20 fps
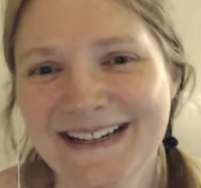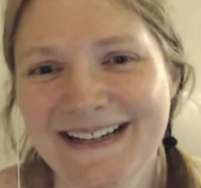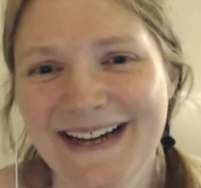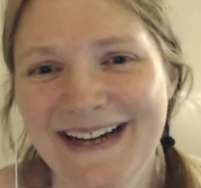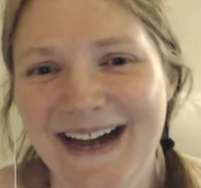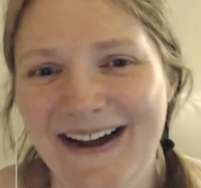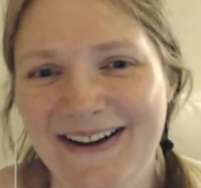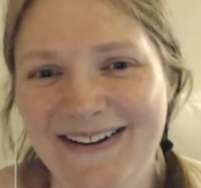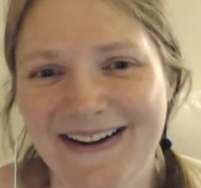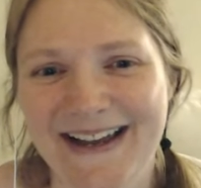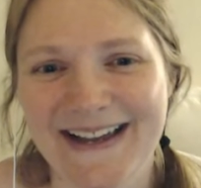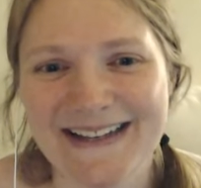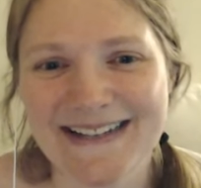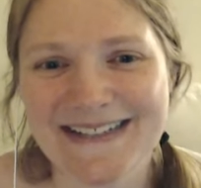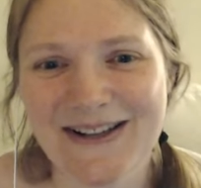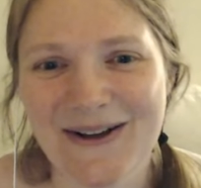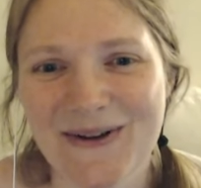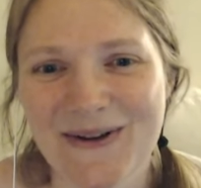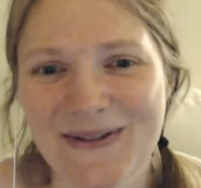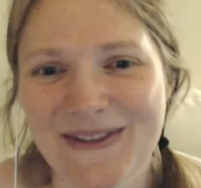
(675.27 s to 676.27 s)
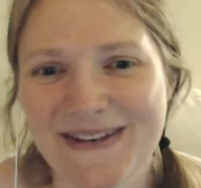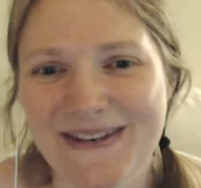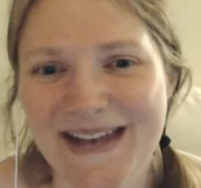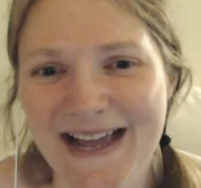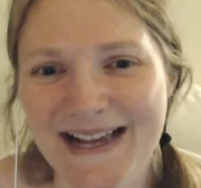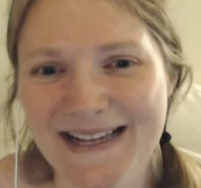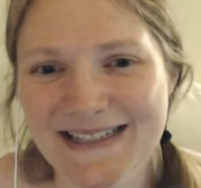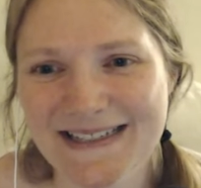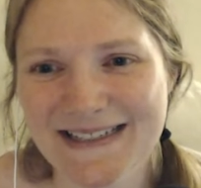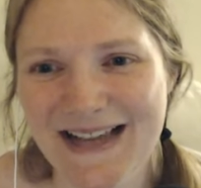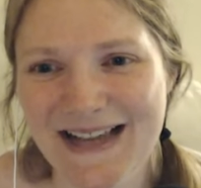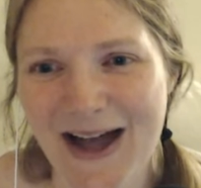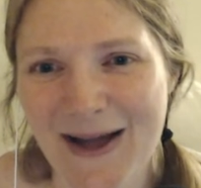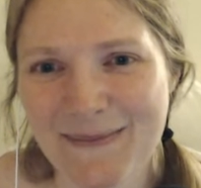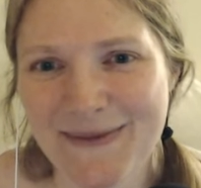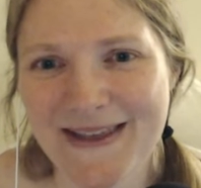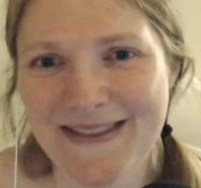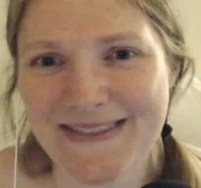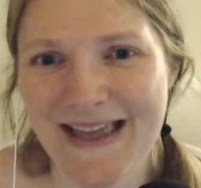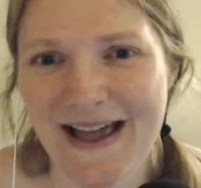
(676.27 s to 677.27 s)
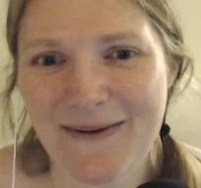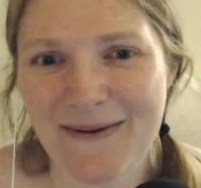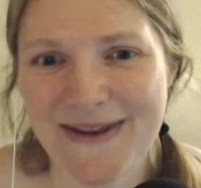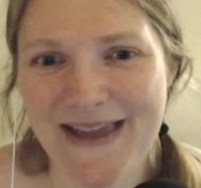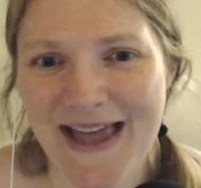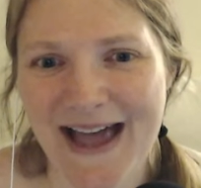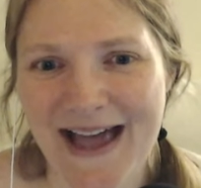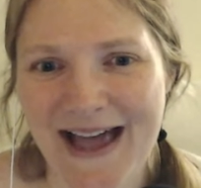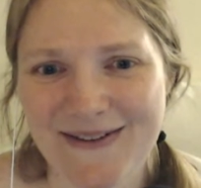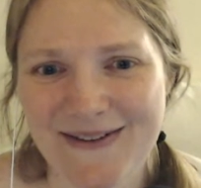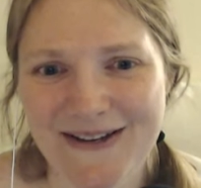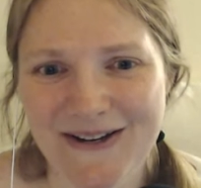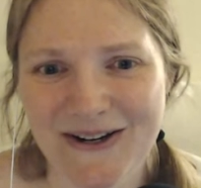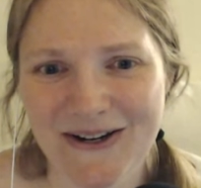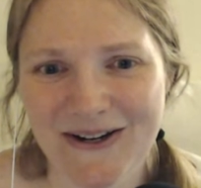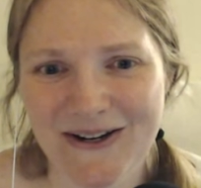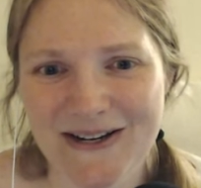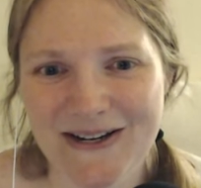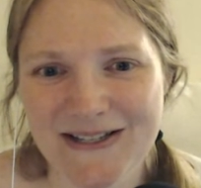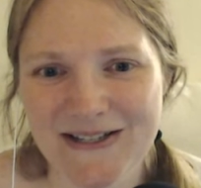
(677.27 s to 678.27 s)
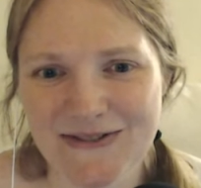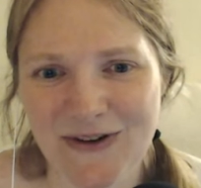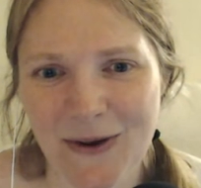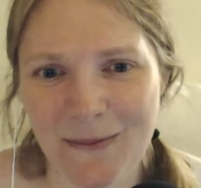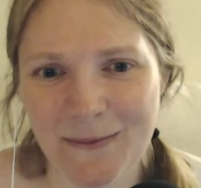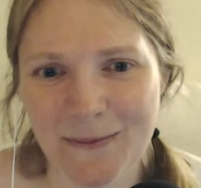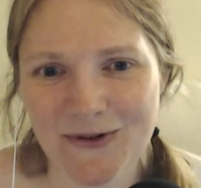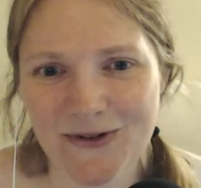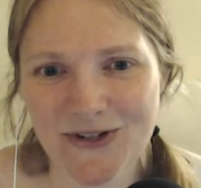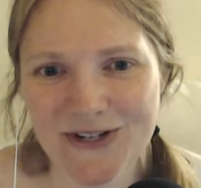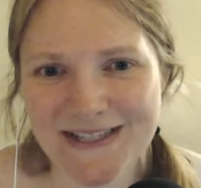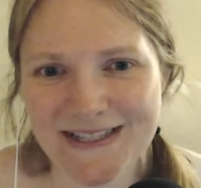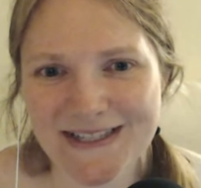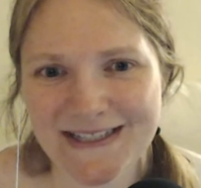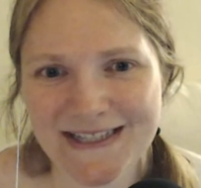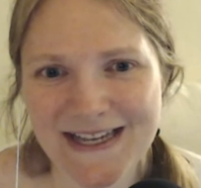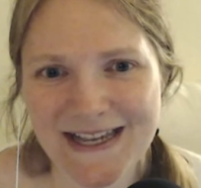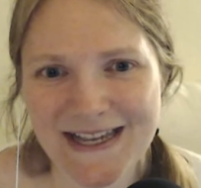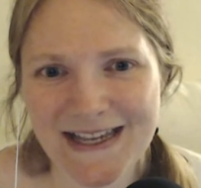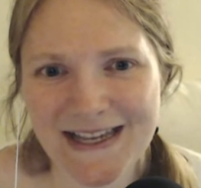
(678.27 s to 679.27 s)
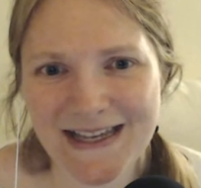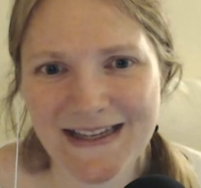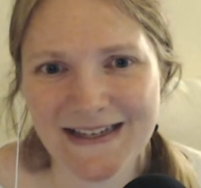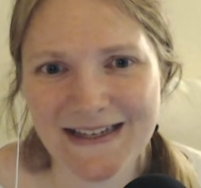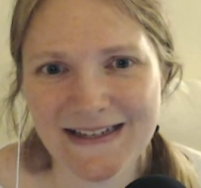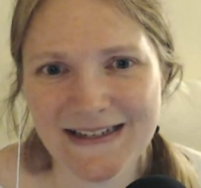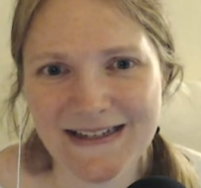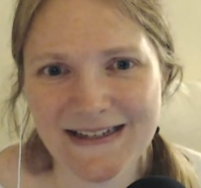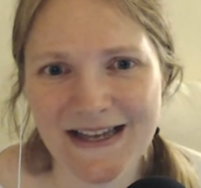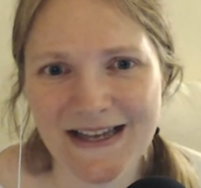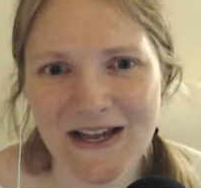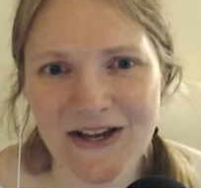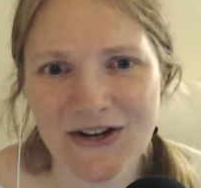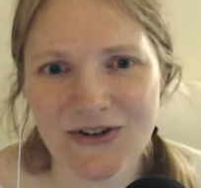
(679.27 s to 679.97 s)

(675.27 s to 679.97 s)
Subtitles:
All right, so the next comment that we have here is from Kristen.